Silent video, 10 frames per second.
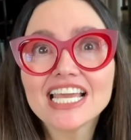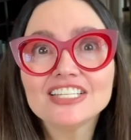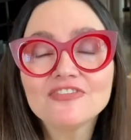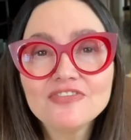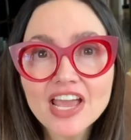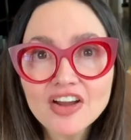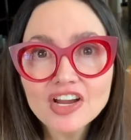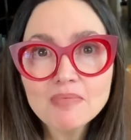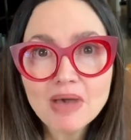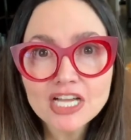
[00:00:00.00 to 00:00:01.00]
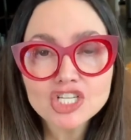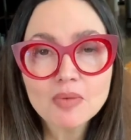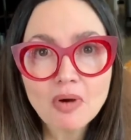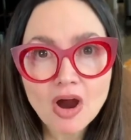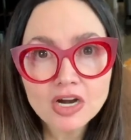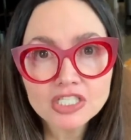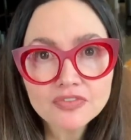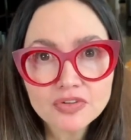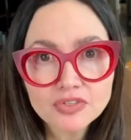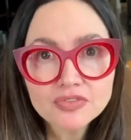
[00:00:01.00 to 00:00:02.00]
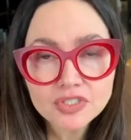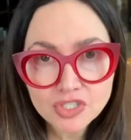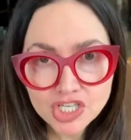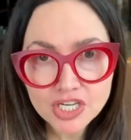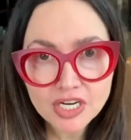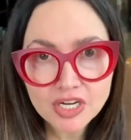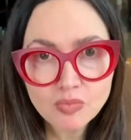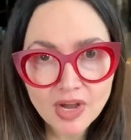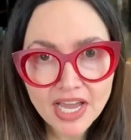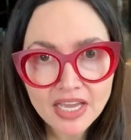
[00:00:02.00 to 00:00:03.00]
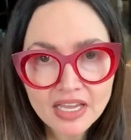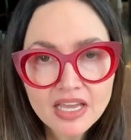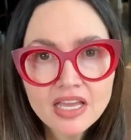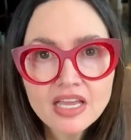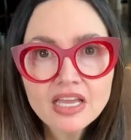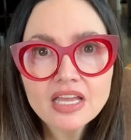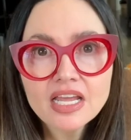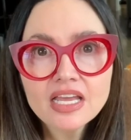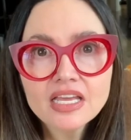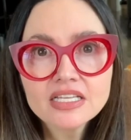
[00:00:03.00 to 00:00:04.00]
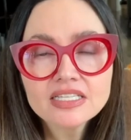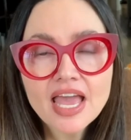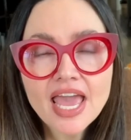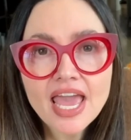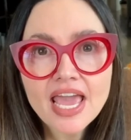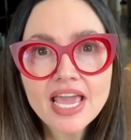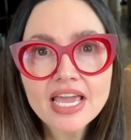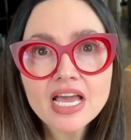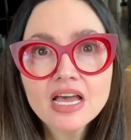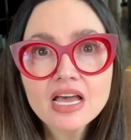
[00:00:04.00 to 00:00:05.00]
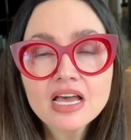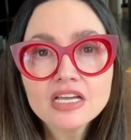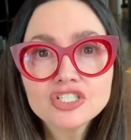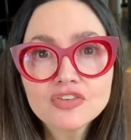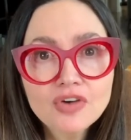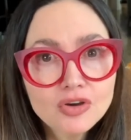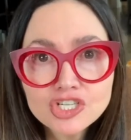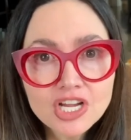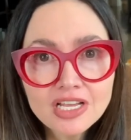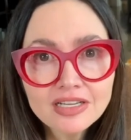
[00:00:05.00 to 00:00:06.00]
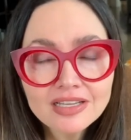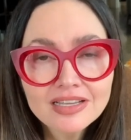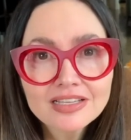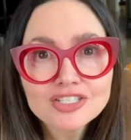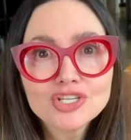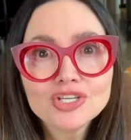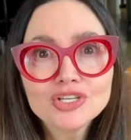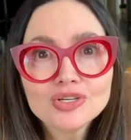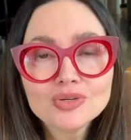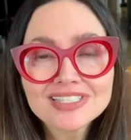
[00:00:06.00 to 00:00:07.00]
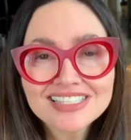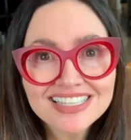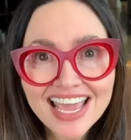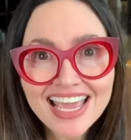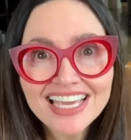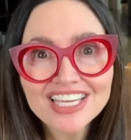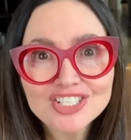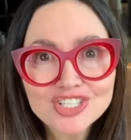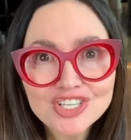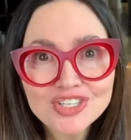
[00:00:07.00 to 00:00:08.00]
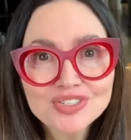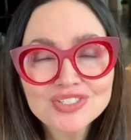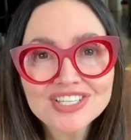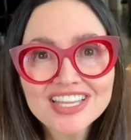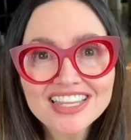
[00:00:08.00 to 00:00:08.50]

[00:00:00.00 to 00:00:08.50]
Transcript: is very much a part of the groovolutionary way. It is a devotion to staying in tune to the